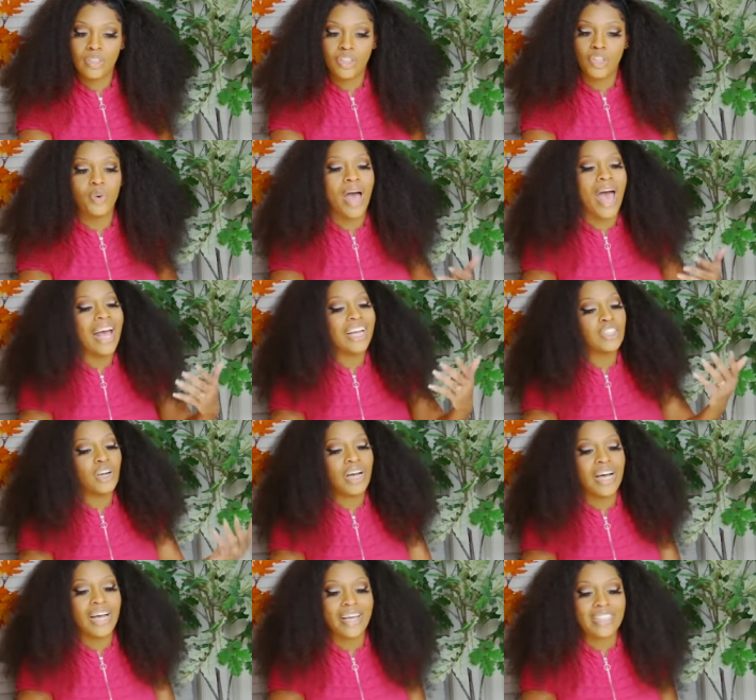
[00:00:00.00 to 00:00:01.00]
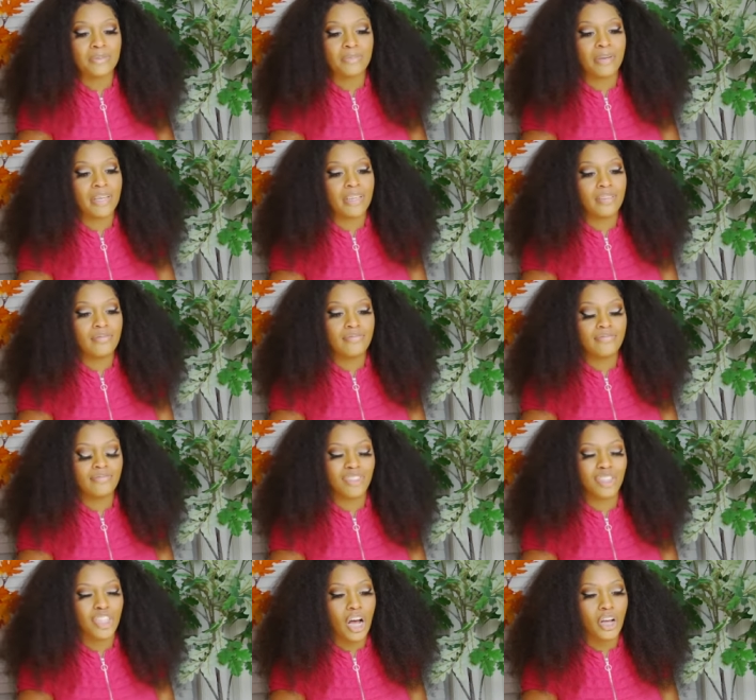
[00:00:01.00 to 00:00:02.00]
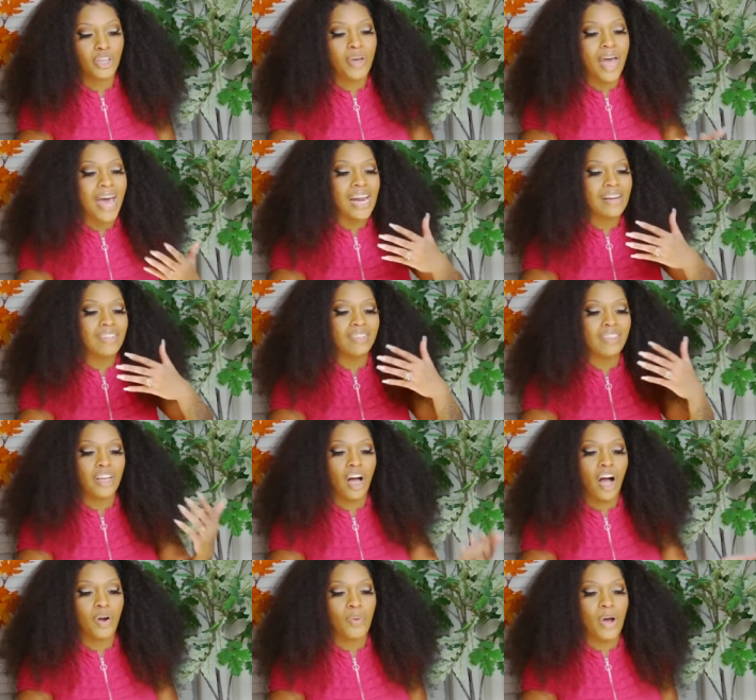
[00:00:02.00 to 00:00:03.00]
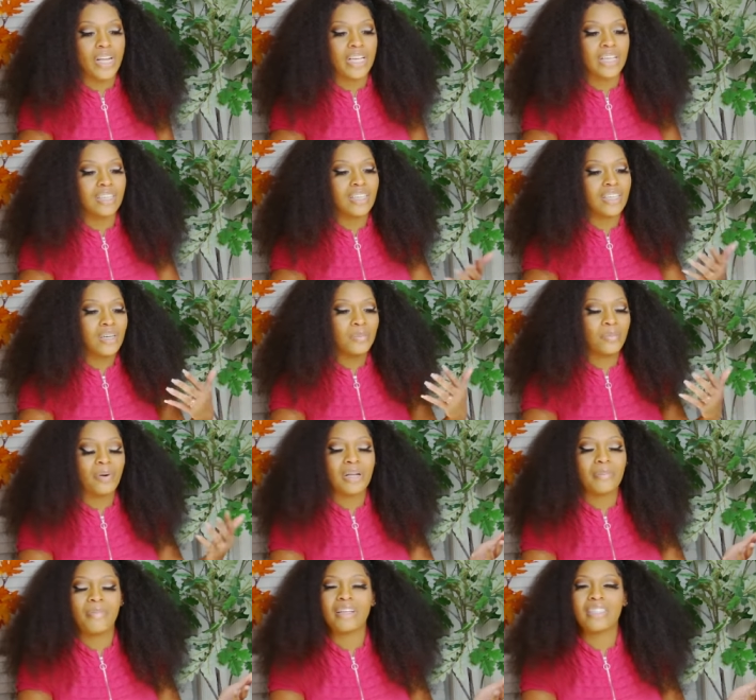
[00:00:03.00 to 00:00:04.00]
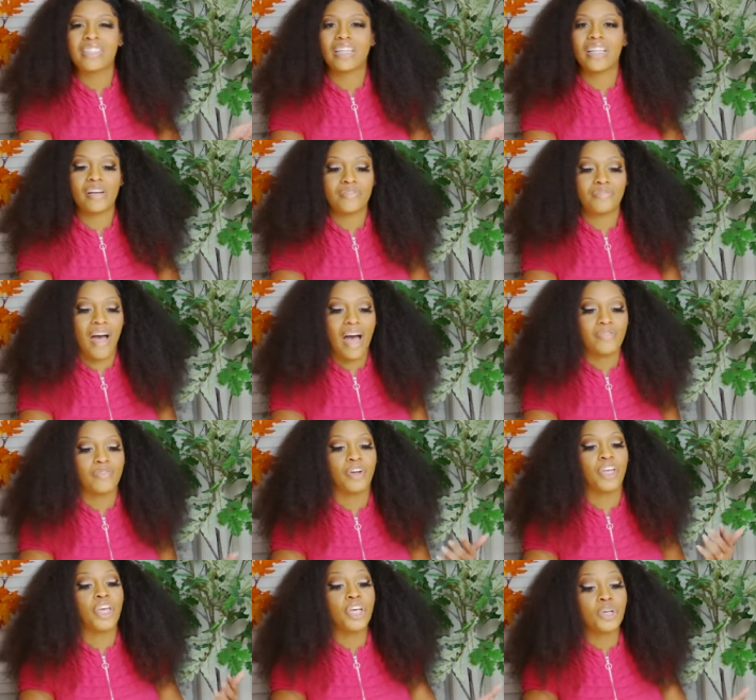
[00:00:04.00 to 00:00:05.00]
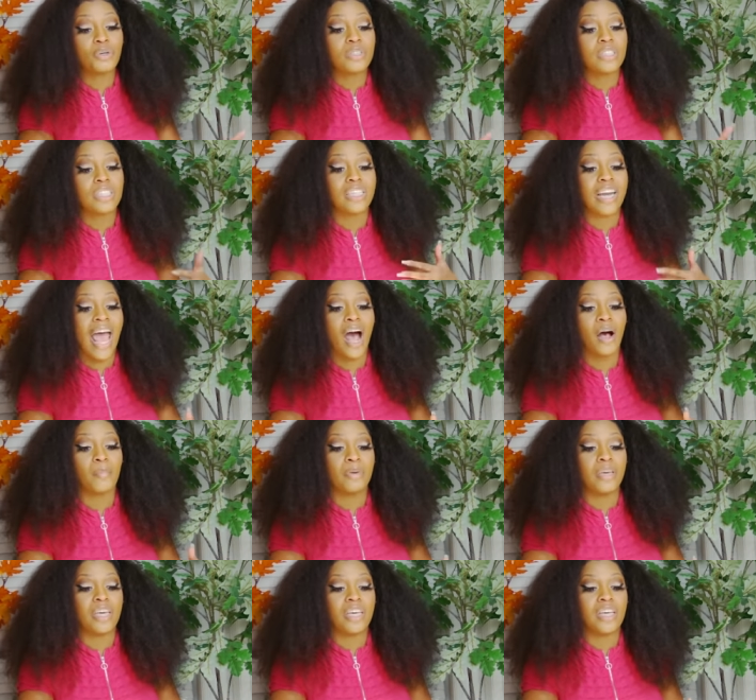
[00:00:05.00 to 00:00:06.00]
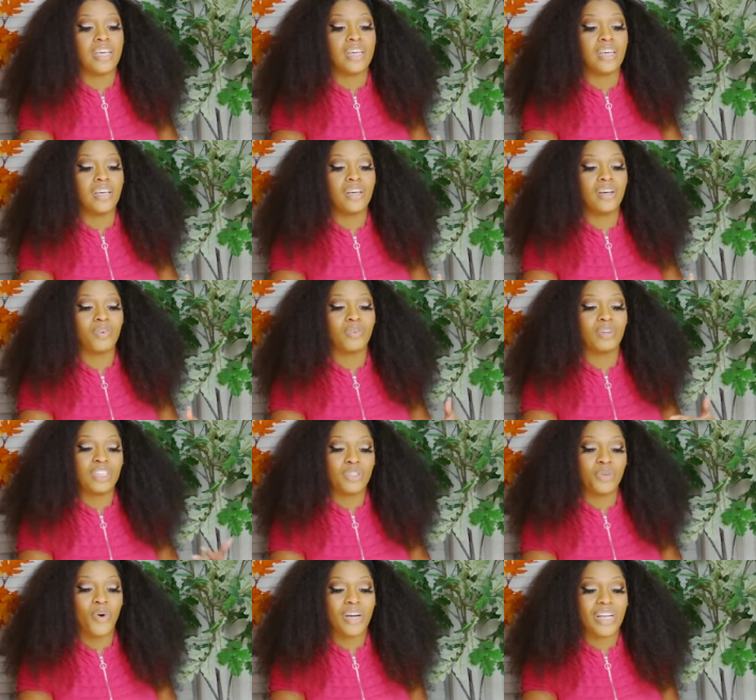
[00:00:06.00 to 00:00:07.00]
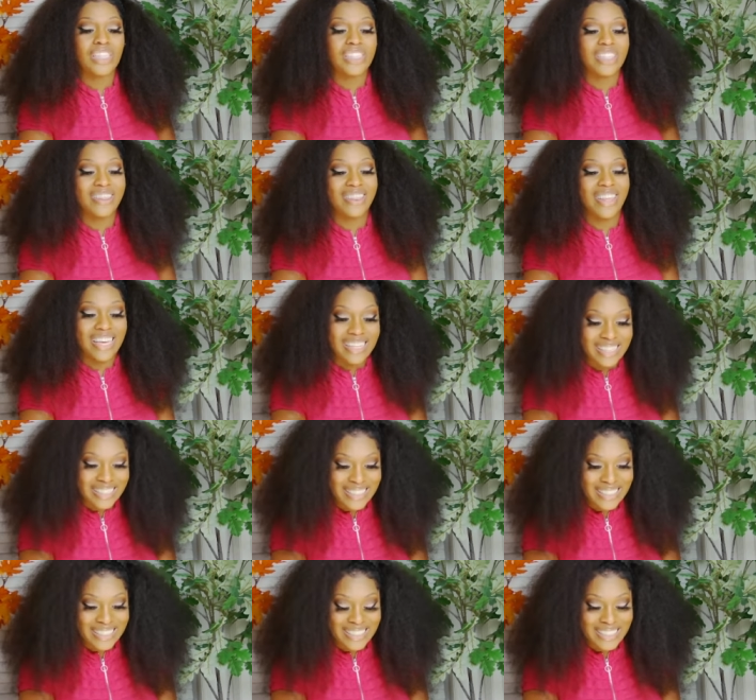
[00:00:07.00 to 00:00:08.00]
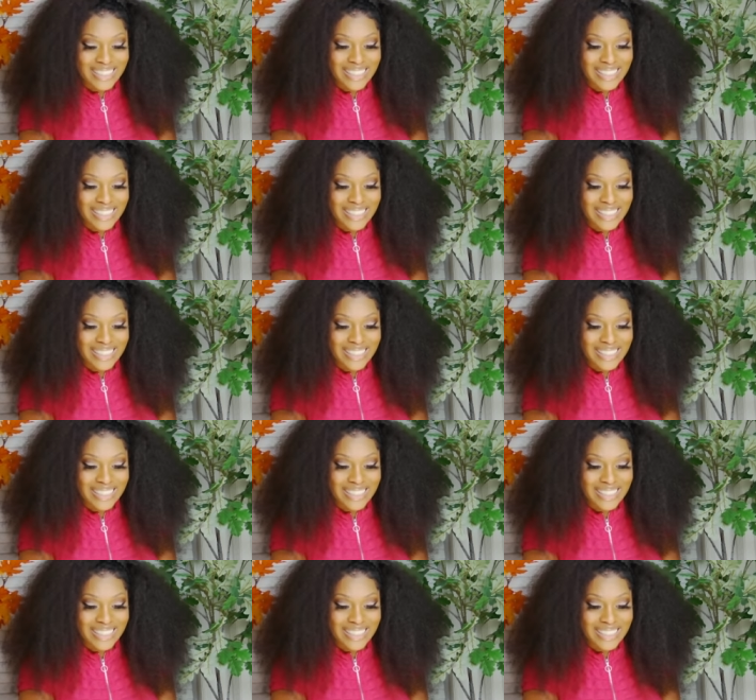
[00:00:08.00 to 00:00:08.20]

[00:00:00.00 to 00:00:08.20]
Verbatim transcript: you had your husband, you know, you had everything already pretty much solidified, for you to now be resorting to this,